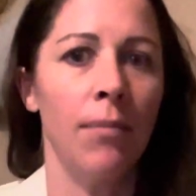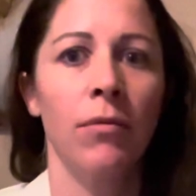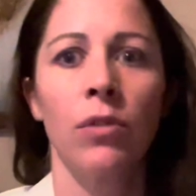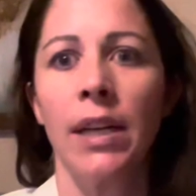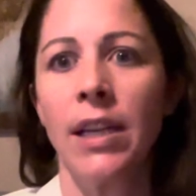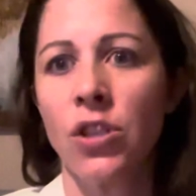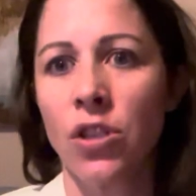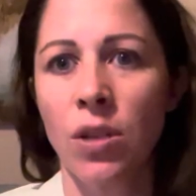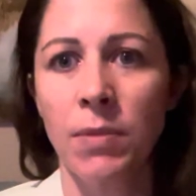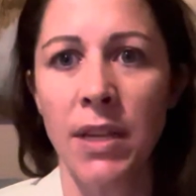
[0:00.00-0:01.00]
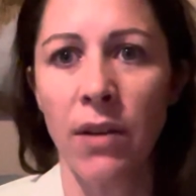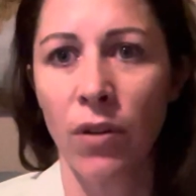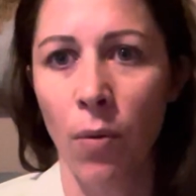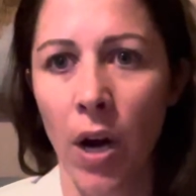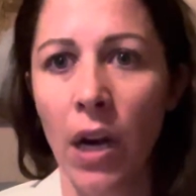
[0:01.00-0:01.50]
relationships never
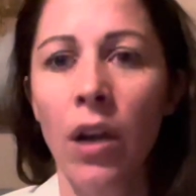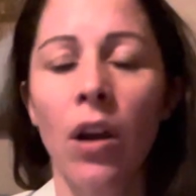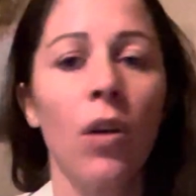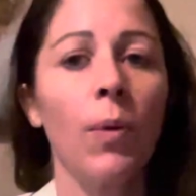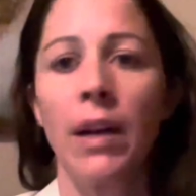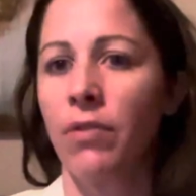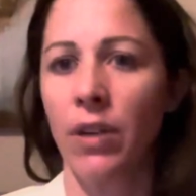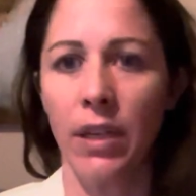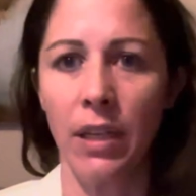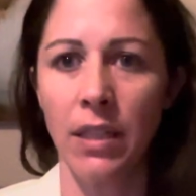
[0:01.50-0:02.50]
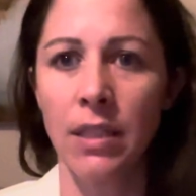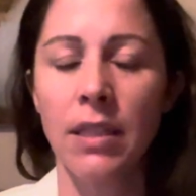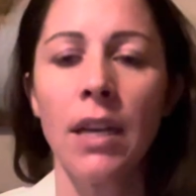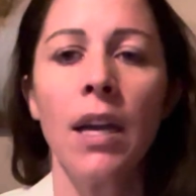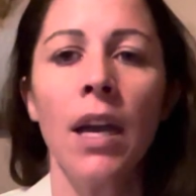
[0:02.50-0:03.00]
work or whatever it is,
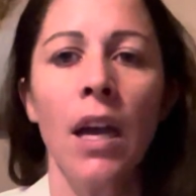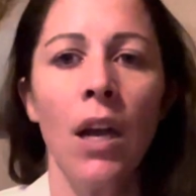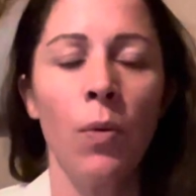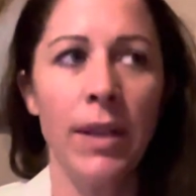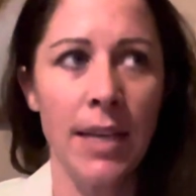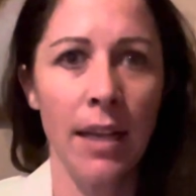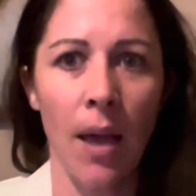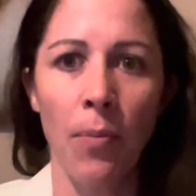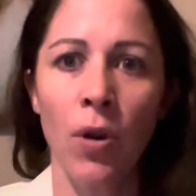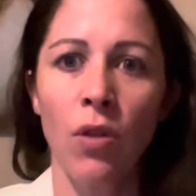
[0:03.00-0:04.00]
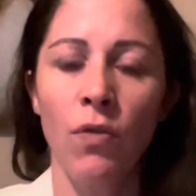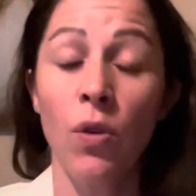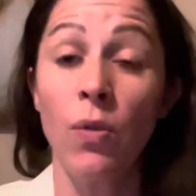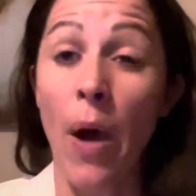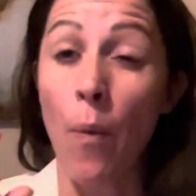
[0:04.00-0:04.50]
we take that point of
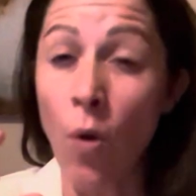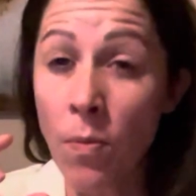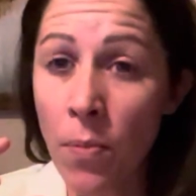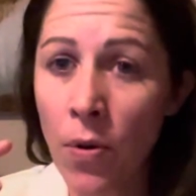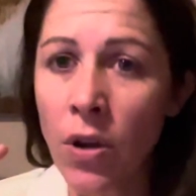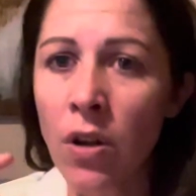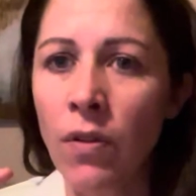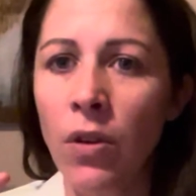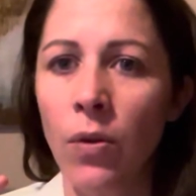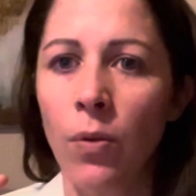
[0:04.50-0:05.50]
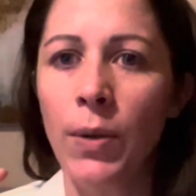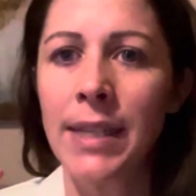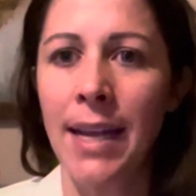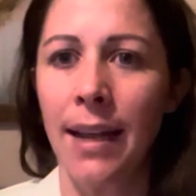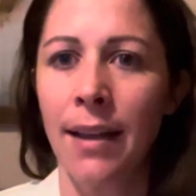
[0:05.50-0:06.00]
view, that one point of view we
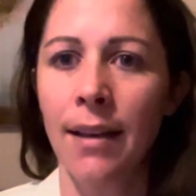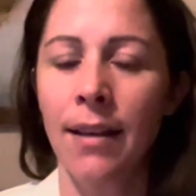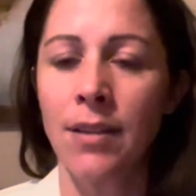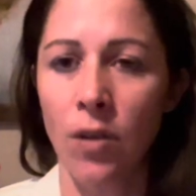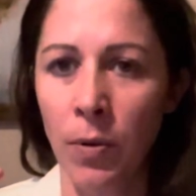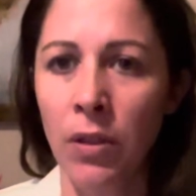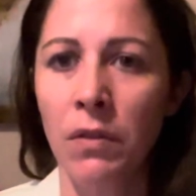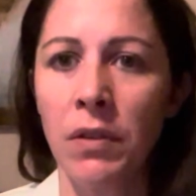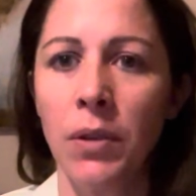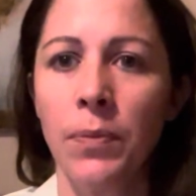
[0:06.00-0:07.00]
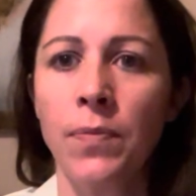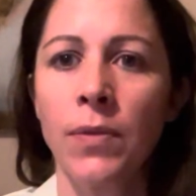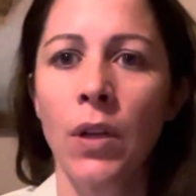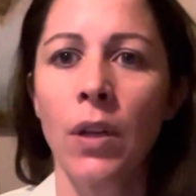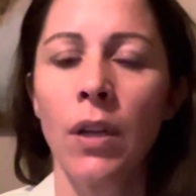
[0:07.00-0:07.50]
take as our point of view.
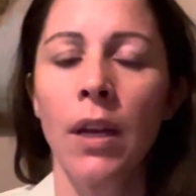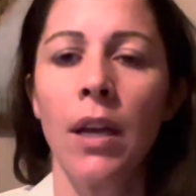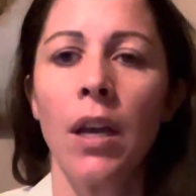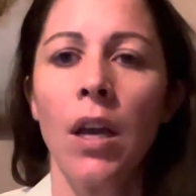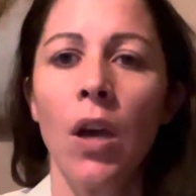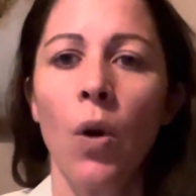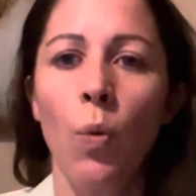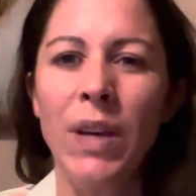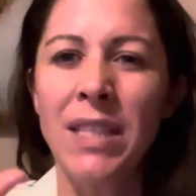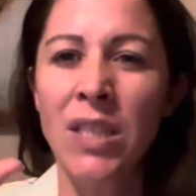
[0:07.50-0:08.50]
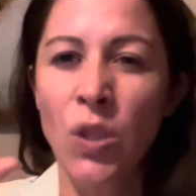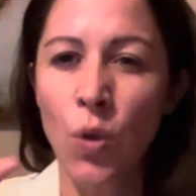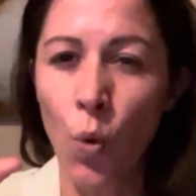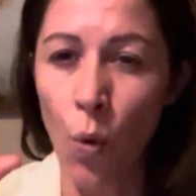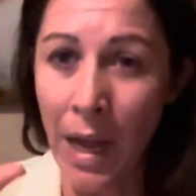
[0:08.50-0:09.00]
We
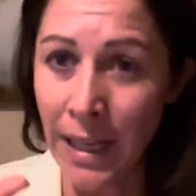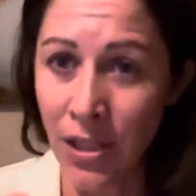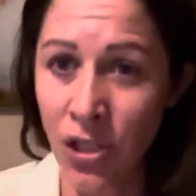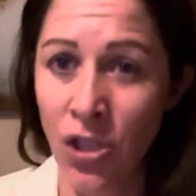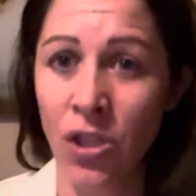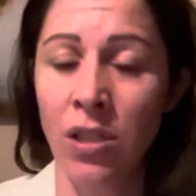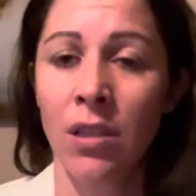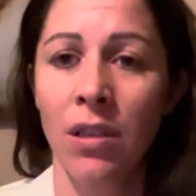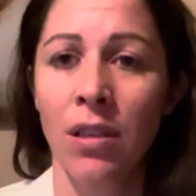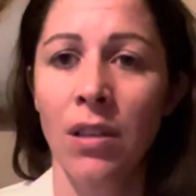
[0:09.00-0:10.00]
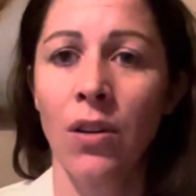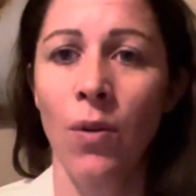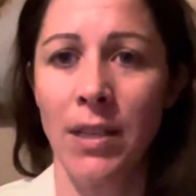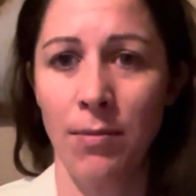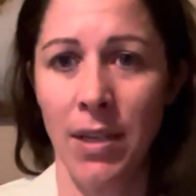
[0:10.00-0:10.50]
squelch the
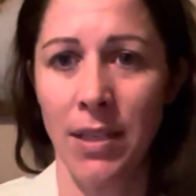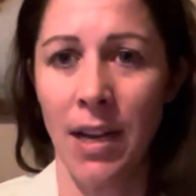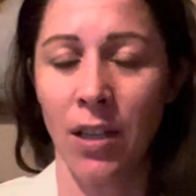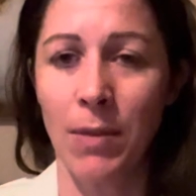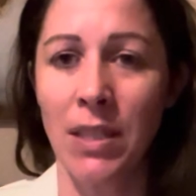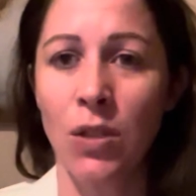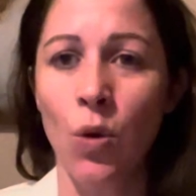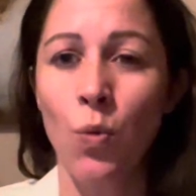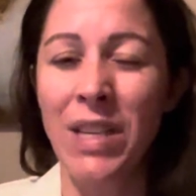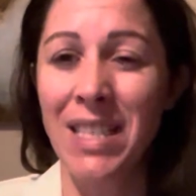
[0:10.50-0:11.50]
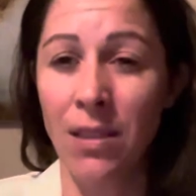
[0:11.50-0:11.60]
quantum entanglement. So we